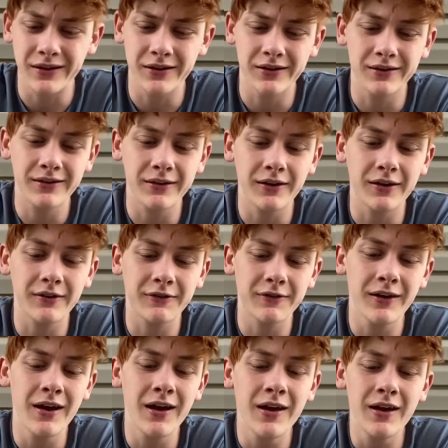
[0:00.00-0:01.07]
and stuff.
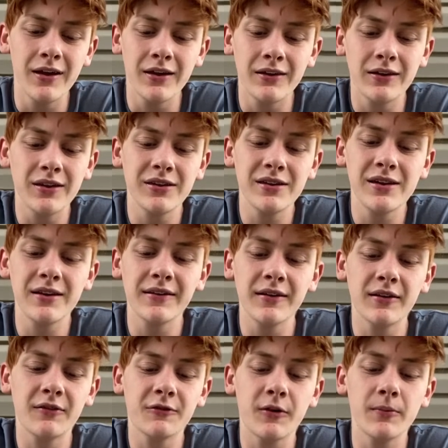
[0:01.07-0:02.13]
The thing is, it's
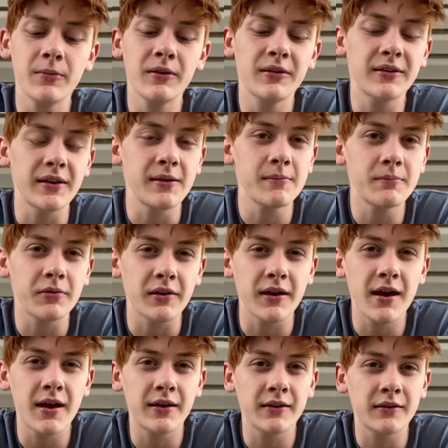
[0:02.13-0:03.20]
from the same plant
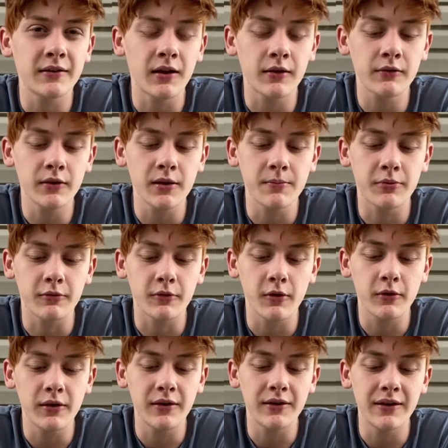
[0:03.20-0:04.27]
and it's not really
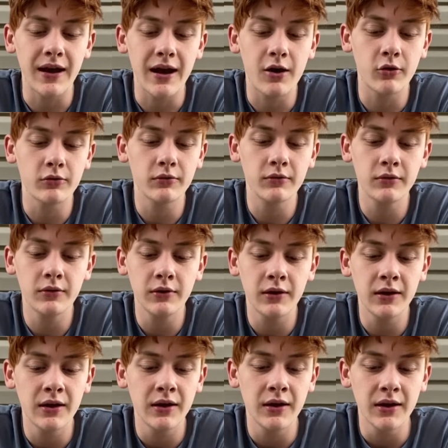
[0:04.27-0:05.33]
broken down.
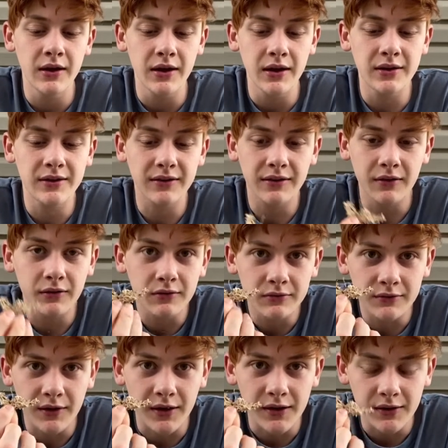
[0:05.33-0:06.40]
It's still like